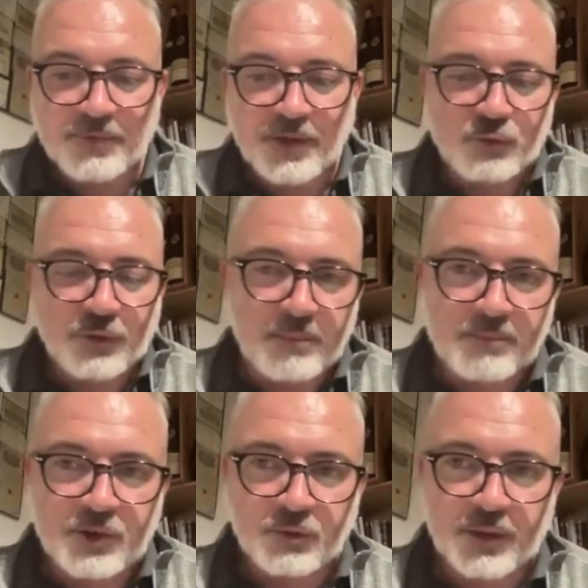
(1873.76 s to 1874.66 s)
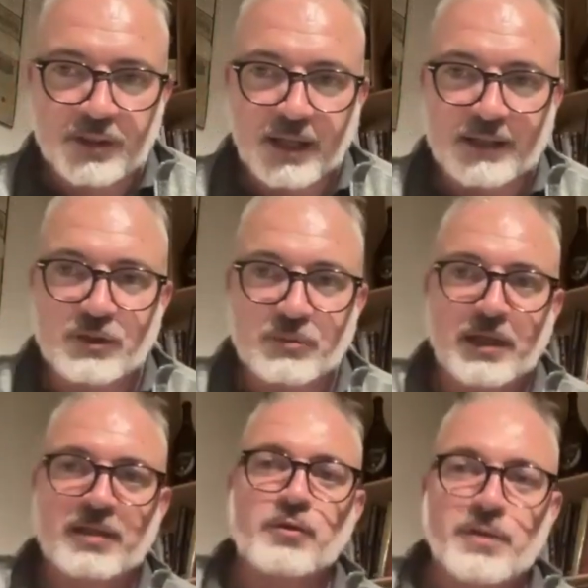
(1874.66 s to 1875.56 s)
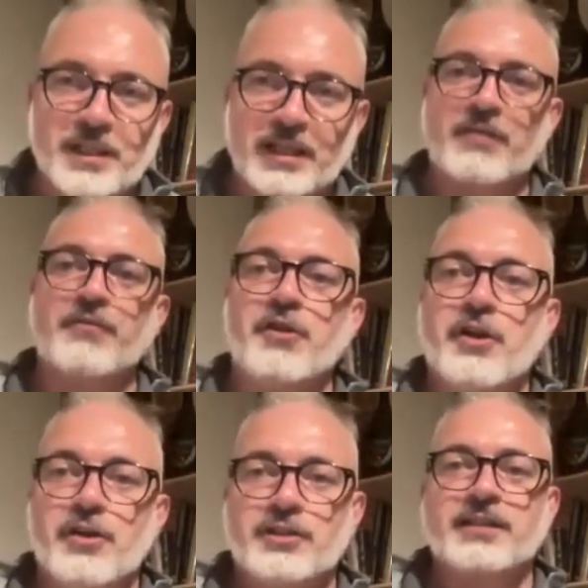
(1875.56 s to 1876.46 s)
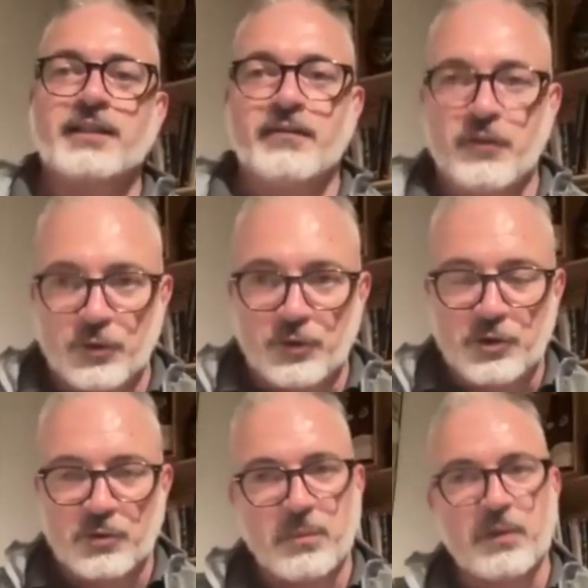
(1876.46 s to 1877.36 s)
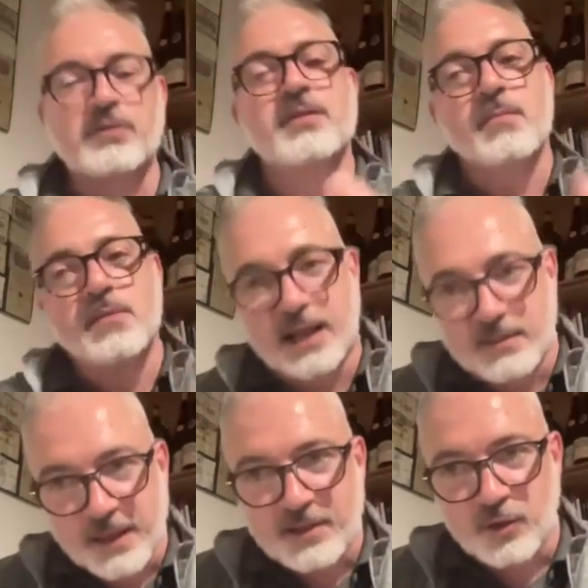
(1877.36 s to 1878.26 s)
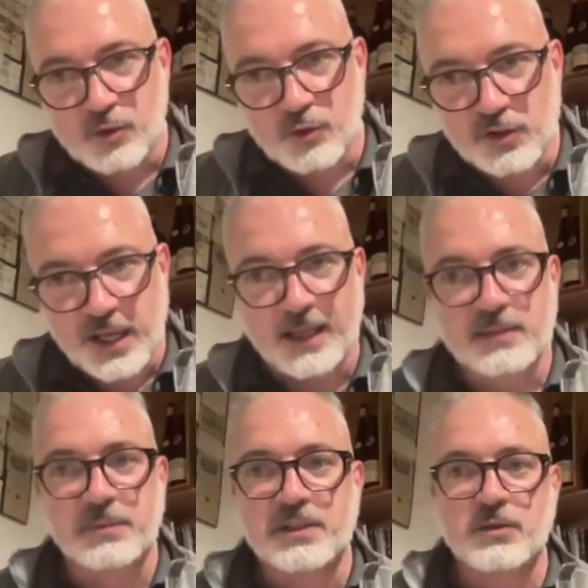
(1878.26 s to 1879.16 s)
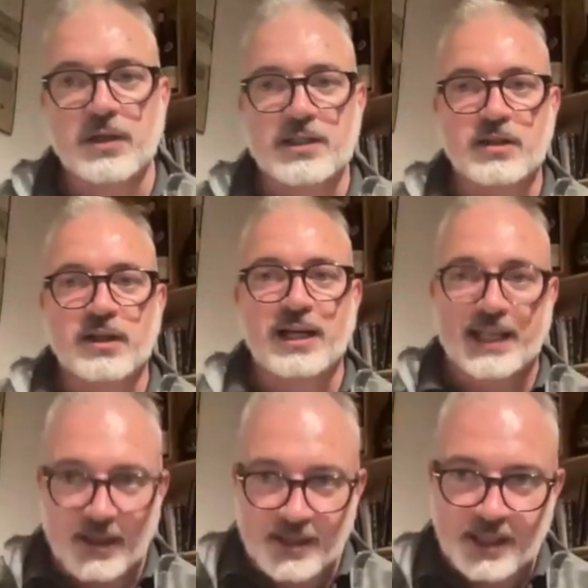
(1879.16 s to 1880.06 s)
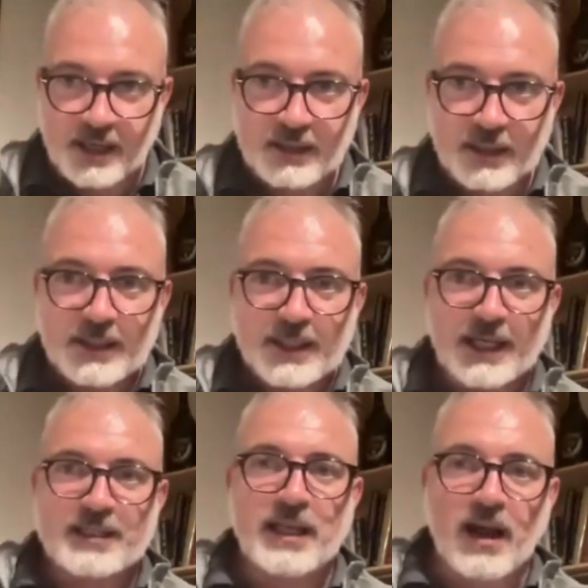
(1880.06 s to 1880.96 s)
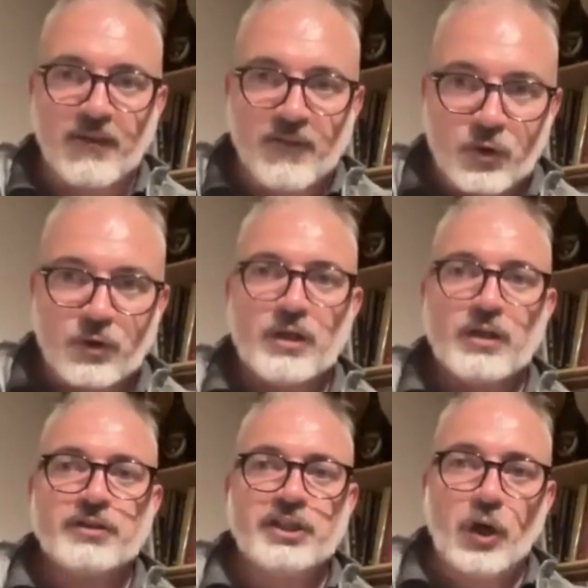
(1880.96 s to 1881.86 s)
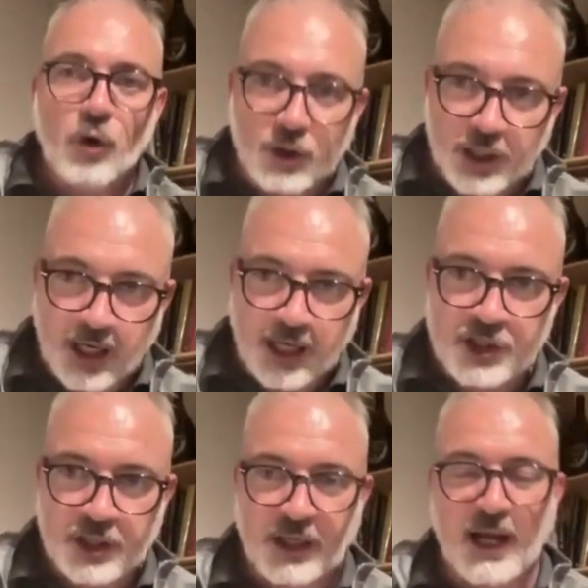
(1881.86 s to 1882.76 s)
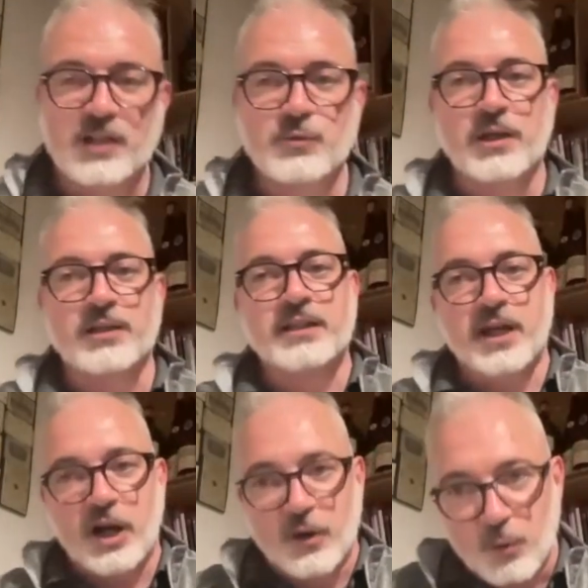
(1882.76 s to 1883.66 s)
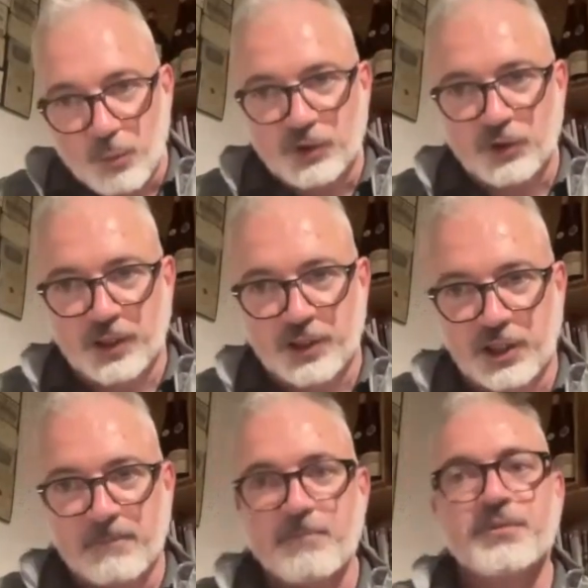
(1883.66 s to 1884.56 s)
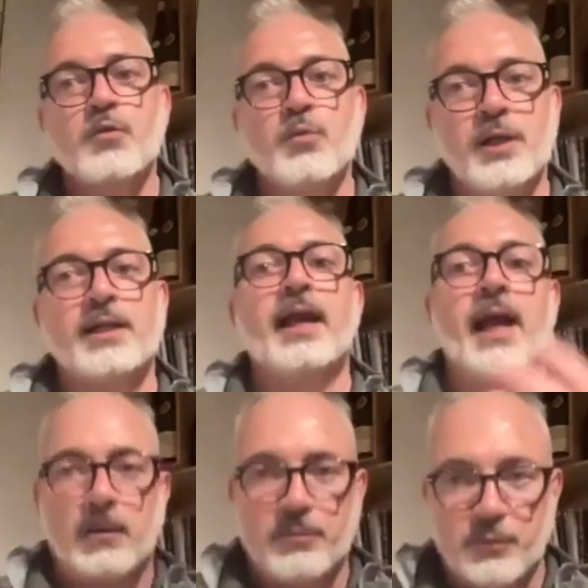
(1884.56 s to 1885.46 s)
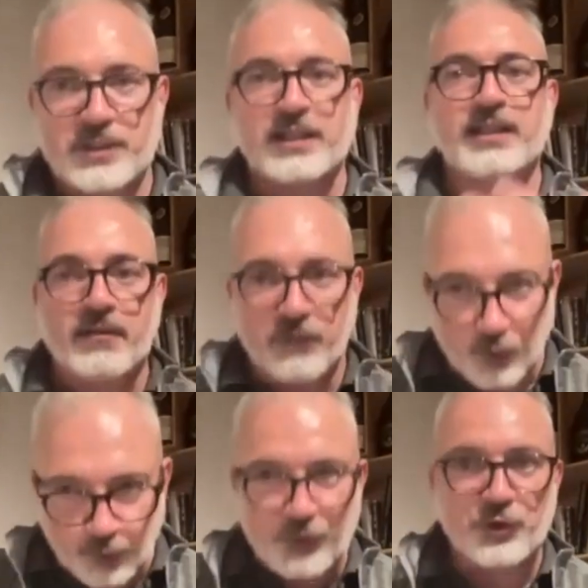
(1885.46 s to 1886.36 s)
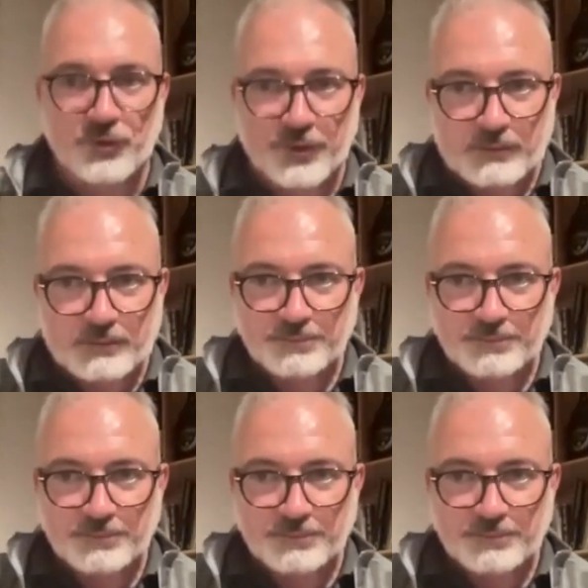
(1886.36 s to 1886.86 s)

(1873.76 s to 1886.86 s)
rim to it. That to me is already kind of a certain evolution, but that makes also sense because it's a crianza, and therefore the oak aging as well as the bottle aging really help with that evolution